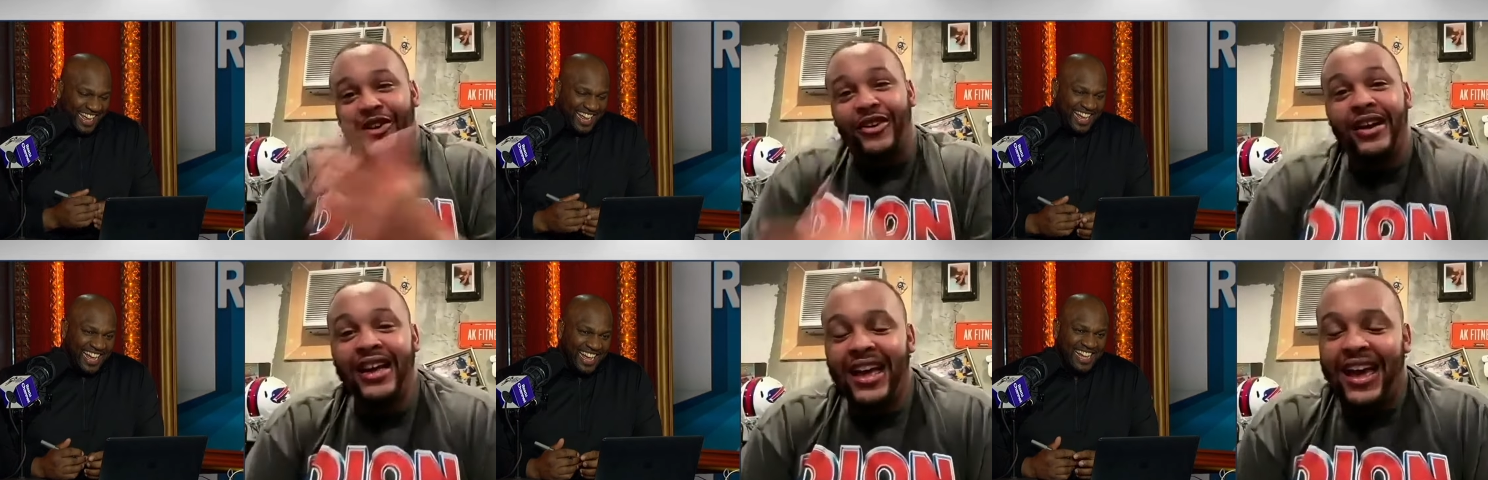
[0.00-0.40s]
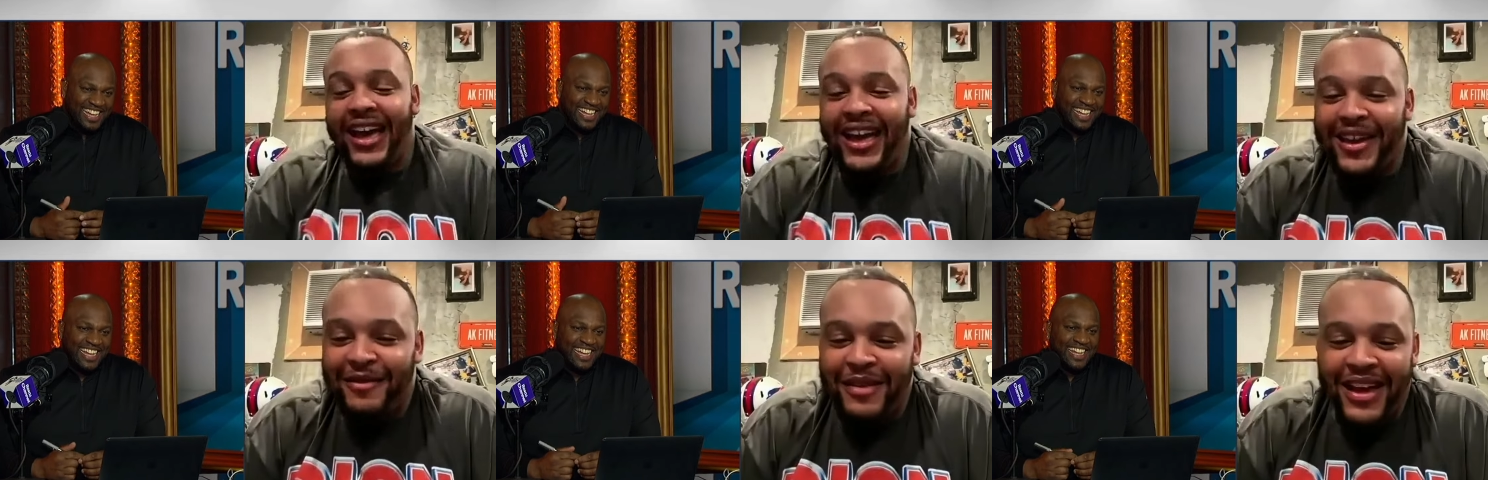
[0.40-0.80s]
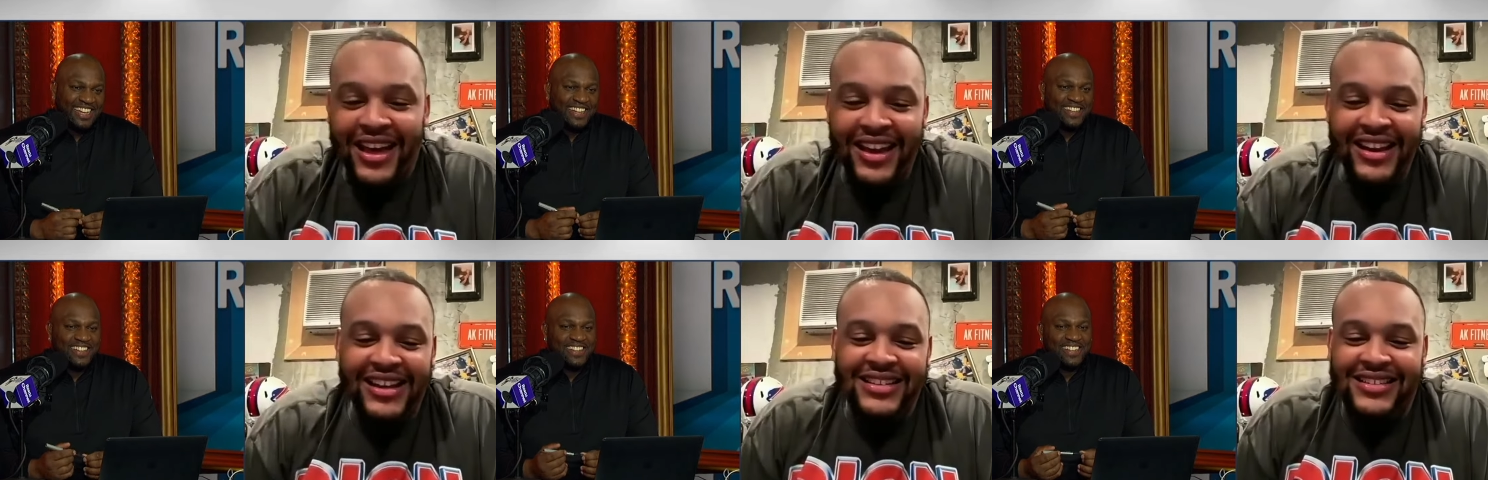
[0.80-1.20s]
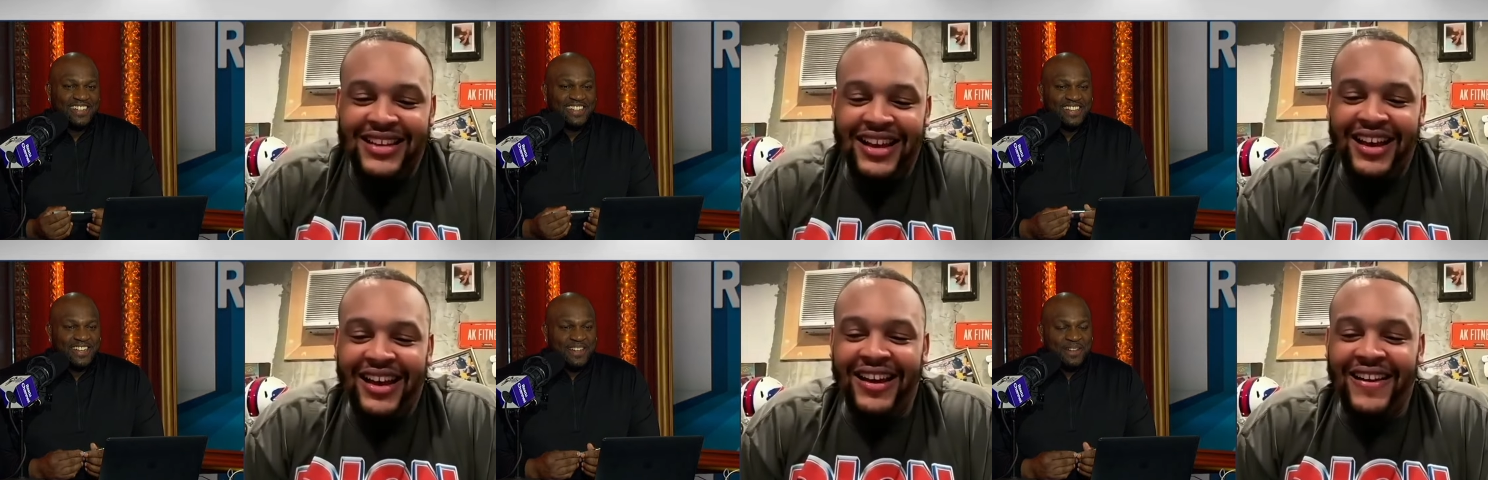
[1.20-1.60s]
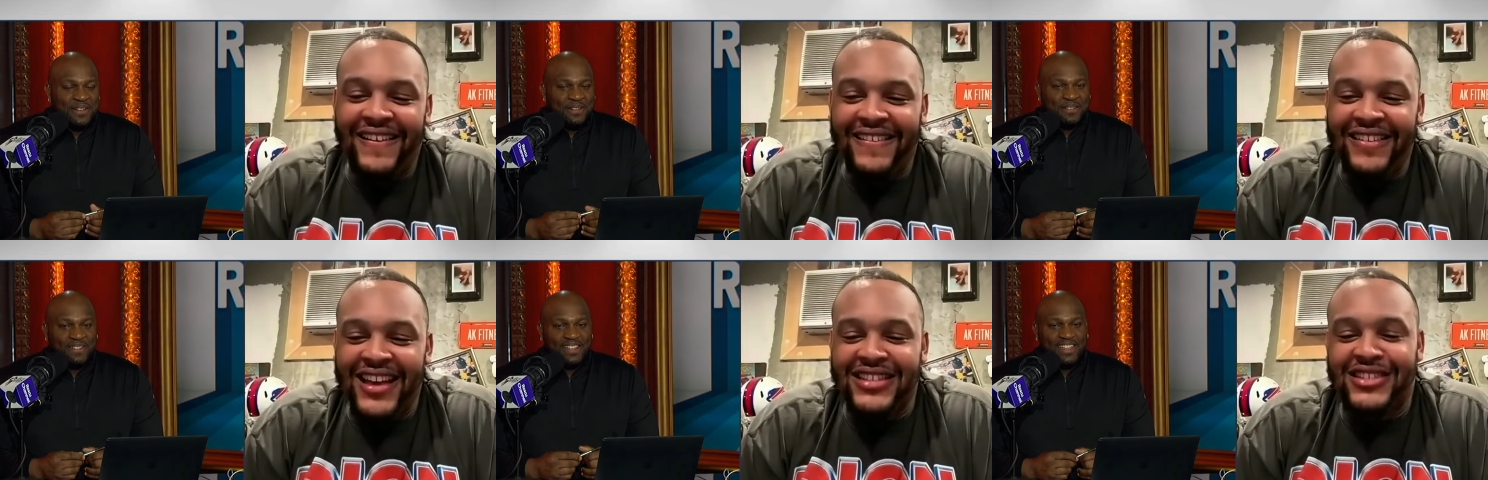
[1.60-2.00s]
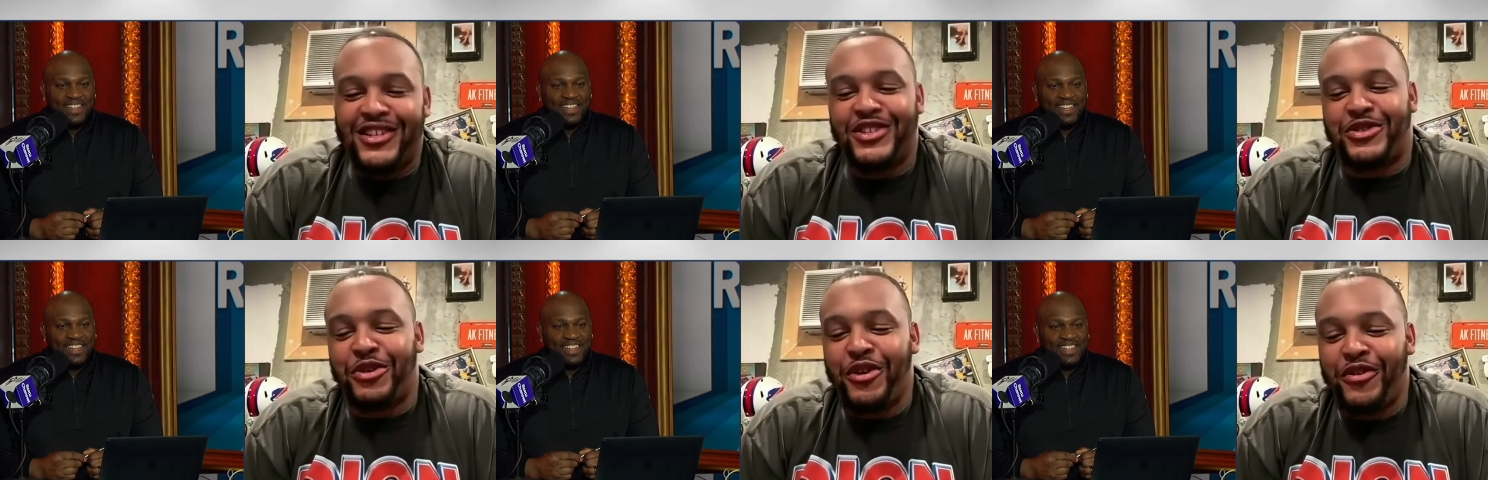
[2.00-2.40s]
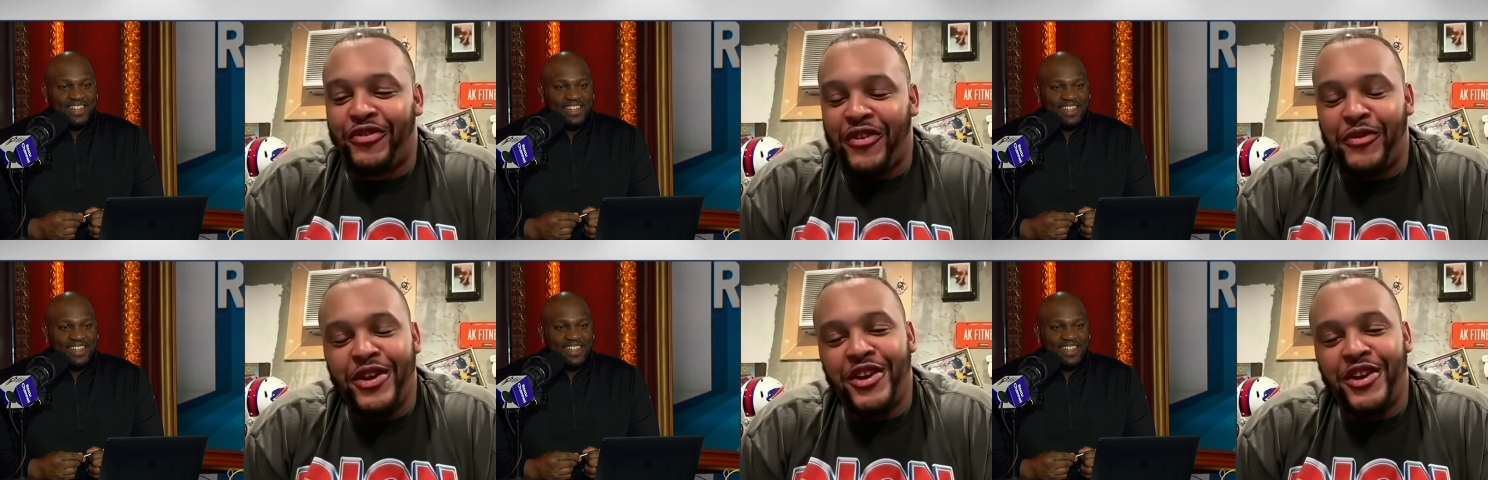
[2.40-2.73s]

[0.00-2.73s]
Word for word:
Speaker 1: So hey, man, it's uh, it's the truth.